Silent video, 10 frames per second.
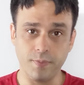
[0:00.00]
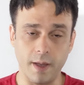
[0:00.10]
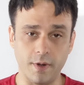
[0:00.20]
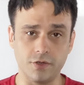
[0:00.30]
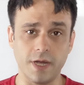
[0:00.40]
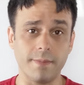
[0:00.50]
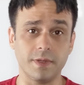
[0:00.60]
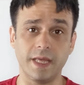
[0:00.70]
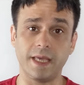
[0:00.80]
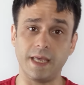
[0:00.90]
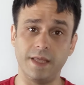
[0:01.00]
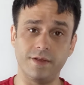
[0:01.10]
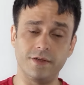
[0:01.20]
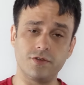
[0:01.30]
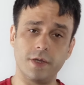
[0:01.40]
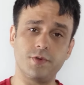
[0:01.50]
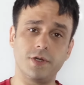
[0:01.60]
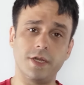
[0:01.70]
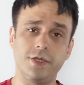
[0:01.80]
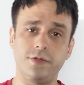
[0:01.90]
I'm going to drop a link in the
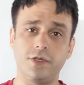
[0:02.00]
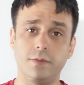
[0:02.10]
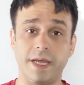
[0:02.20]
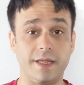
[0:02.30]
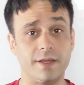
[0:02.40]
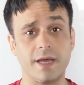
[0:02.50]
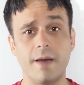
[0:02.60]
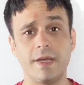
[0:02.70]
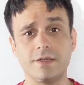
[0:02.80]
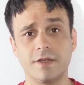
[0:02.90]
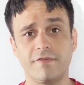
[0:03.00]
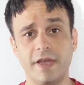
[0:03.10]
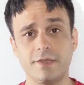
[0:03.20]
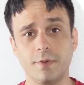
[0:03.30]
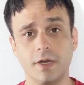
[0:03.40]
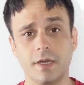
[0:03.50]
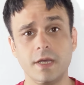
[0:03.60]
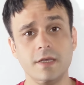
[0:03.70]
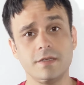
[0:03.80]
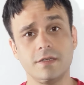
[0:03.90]
description on YouTube and in the comments on Facebook.
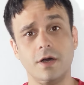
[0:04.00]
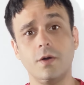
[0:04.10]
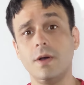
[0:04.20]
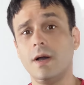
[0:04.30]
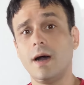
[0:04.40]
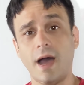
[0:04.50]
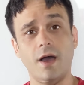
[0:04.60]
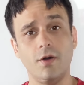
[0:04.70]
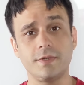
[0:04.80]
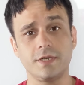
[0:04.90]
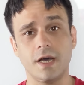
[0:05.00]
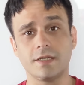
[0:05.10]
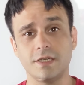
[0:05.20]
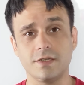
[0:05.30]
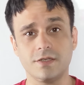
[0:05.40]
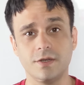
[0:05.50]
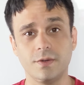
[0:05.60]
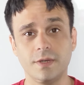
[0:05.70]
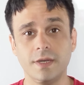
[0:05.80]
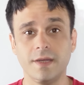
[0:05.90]
So I hope to talk to you
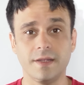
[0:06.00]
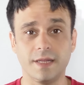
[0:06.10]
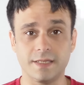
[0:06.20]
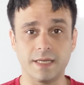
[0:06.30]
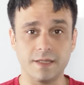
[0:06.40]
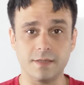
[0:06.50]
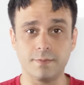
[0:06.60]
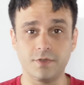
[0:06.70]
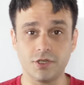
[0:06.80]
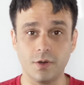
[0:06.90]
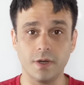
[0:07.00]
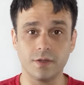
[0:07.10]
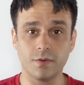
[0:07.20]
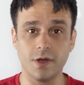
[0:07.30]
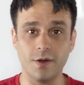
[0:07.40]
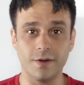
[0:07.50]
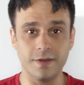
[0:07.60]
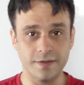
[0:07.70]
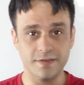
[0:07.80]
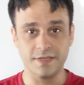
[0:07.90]
soon. Let's get the show on the road.
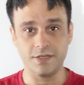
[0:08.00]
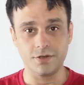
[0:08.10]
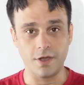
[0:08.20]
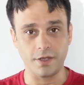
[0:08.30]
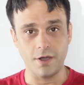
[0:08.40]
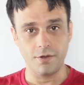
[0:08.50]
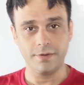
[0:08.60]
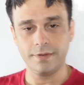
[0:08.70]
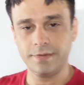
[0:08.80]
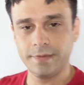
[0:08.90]
Stay strong, y'all.